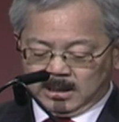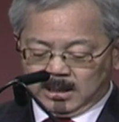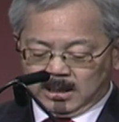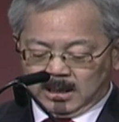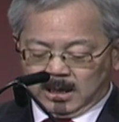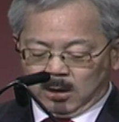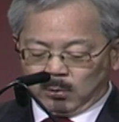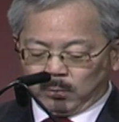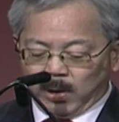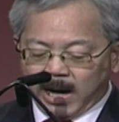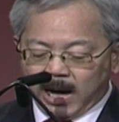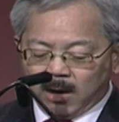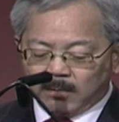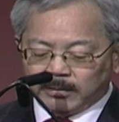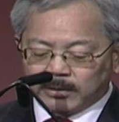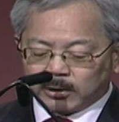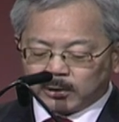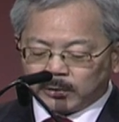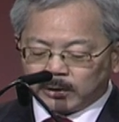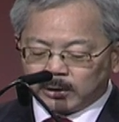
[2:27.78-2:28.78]
around the
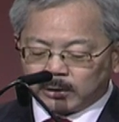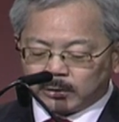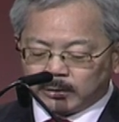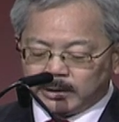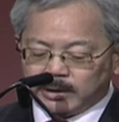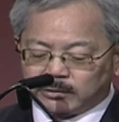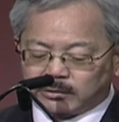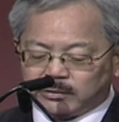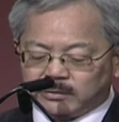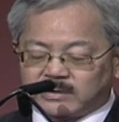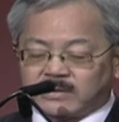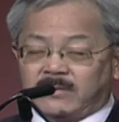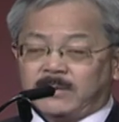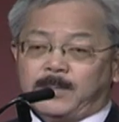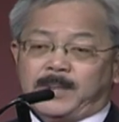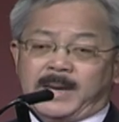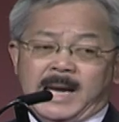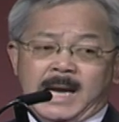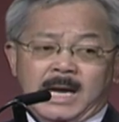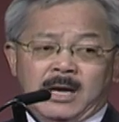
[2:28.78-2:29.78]
critical issues of the
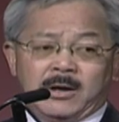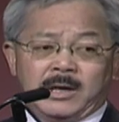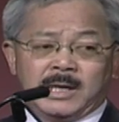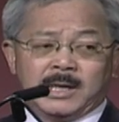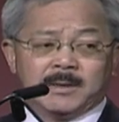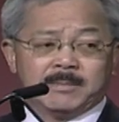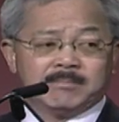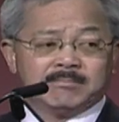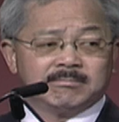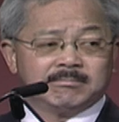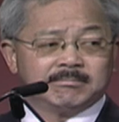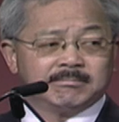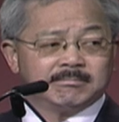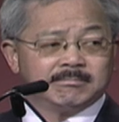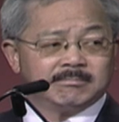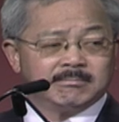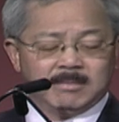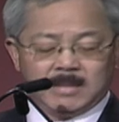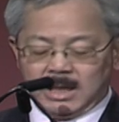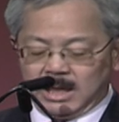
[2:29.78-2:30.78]
Bay Area:
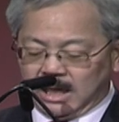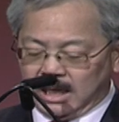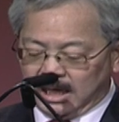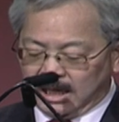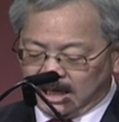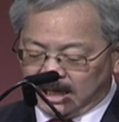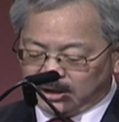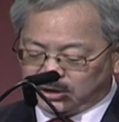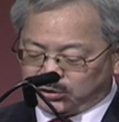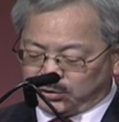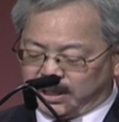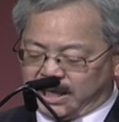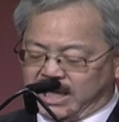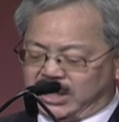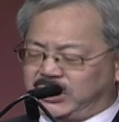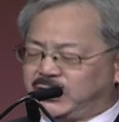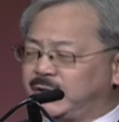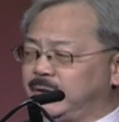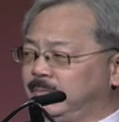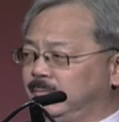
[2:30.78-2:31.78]

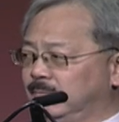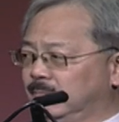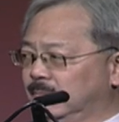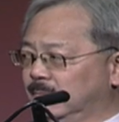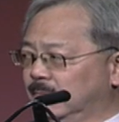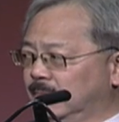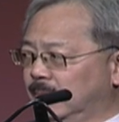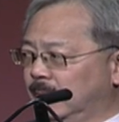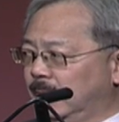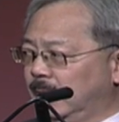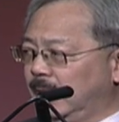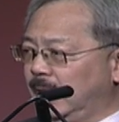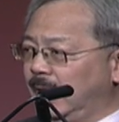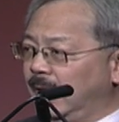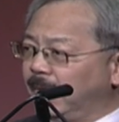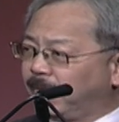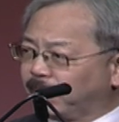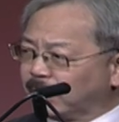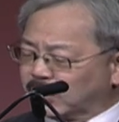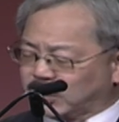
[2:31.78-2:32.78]
education,
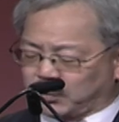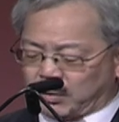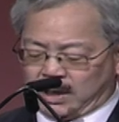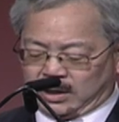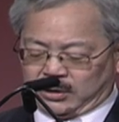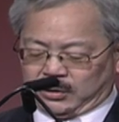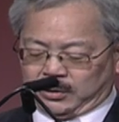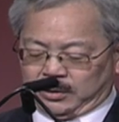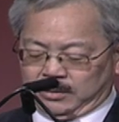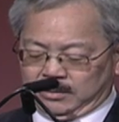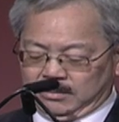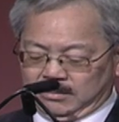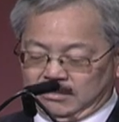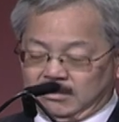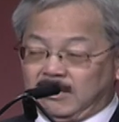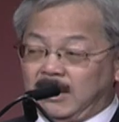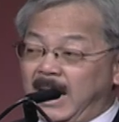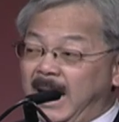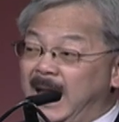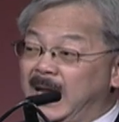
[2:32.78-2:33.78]
infrastructure,
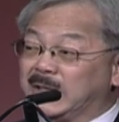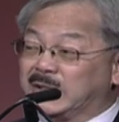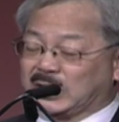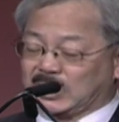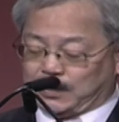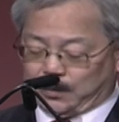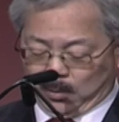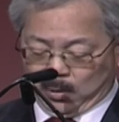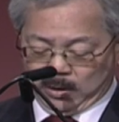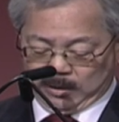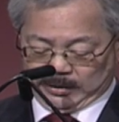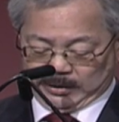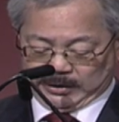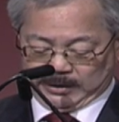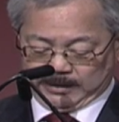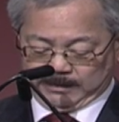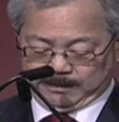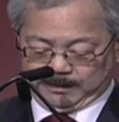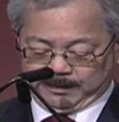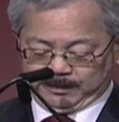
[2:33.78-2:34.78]
and sports.
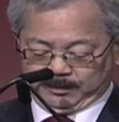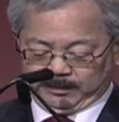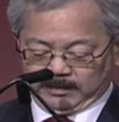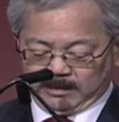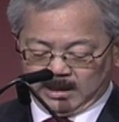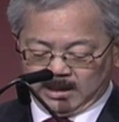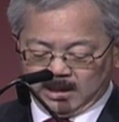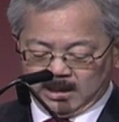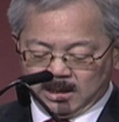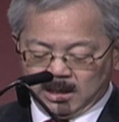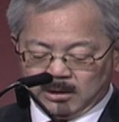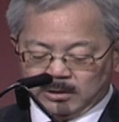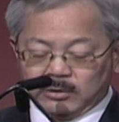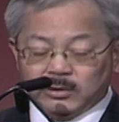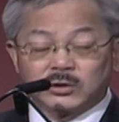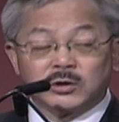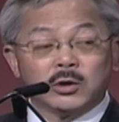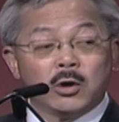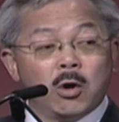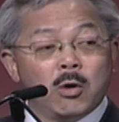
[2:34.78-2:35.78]

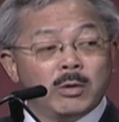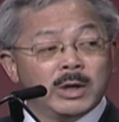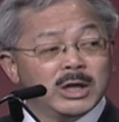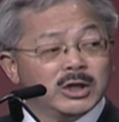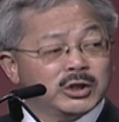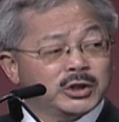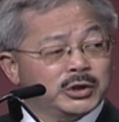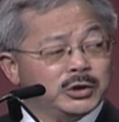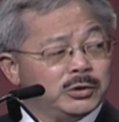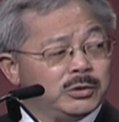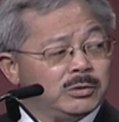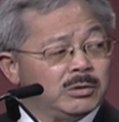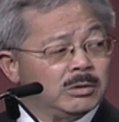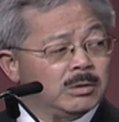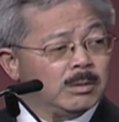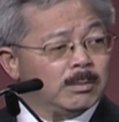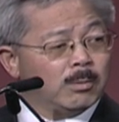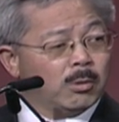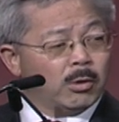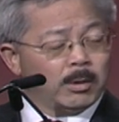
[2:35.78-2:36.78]
There's no issue
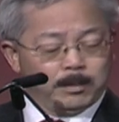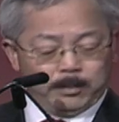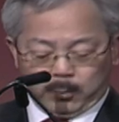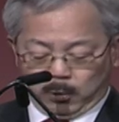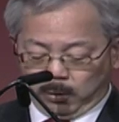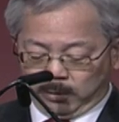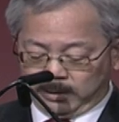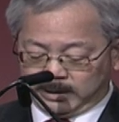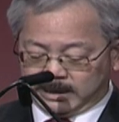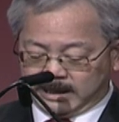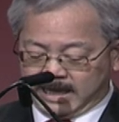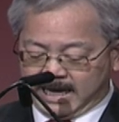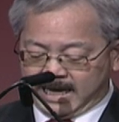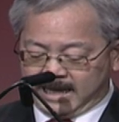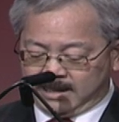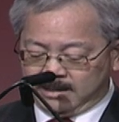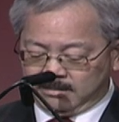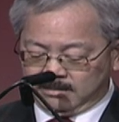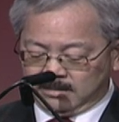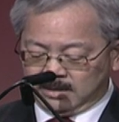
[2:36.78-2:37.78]
more important
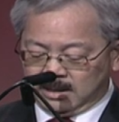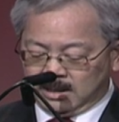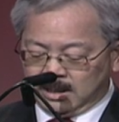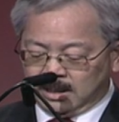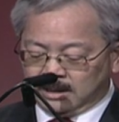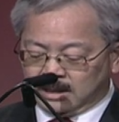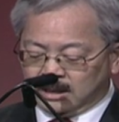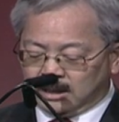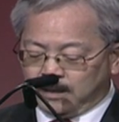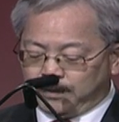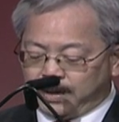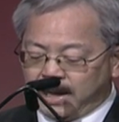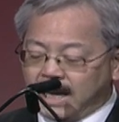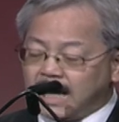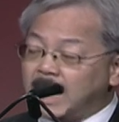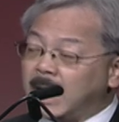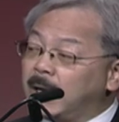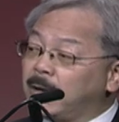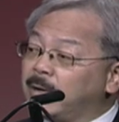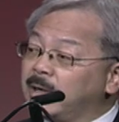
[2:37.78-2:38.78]
today than the Bay
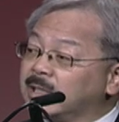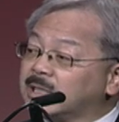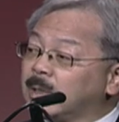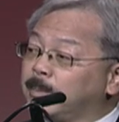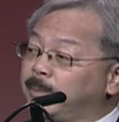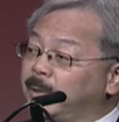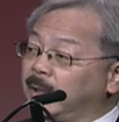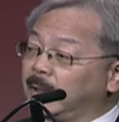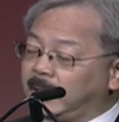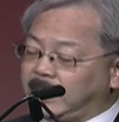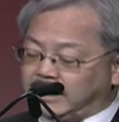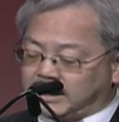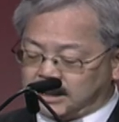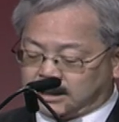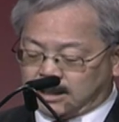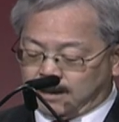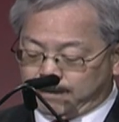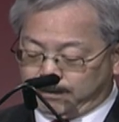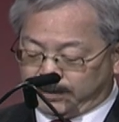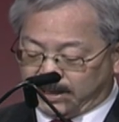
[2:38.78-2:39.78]
Area's ability to
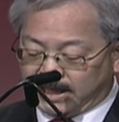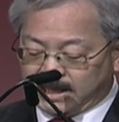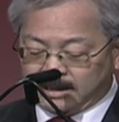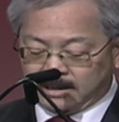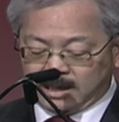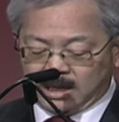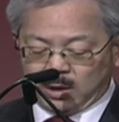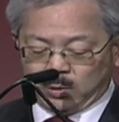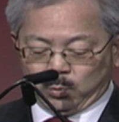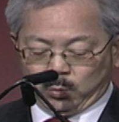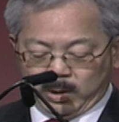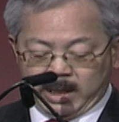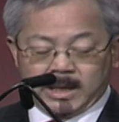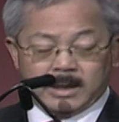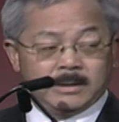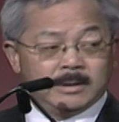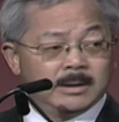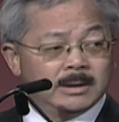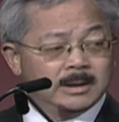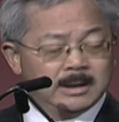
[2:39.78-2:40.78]
compete and
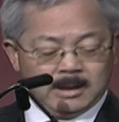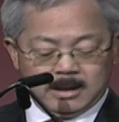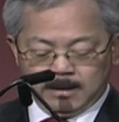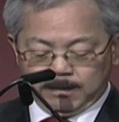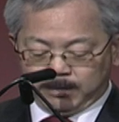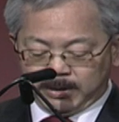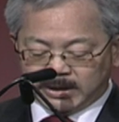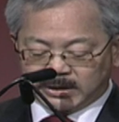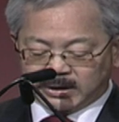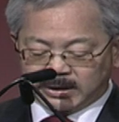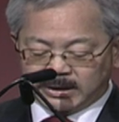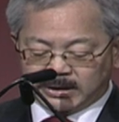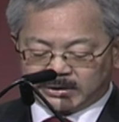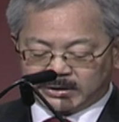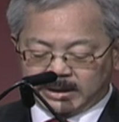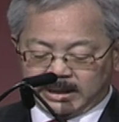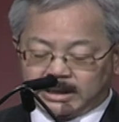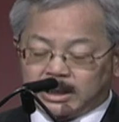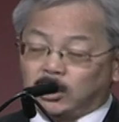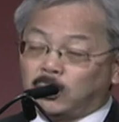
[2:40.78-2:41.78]
win business
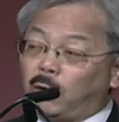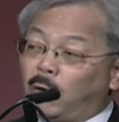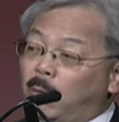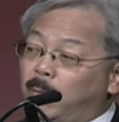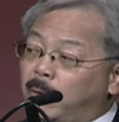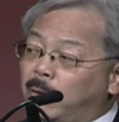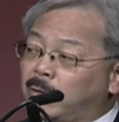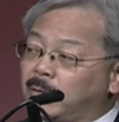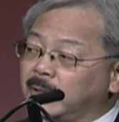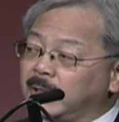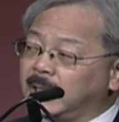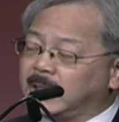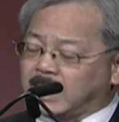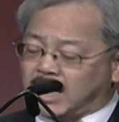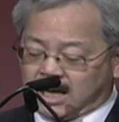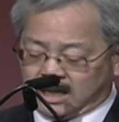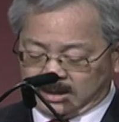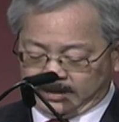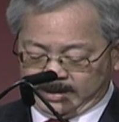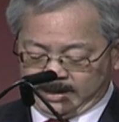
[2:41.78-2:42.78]
in the global
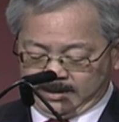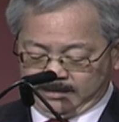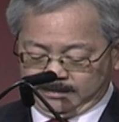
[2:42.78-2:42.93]
economy.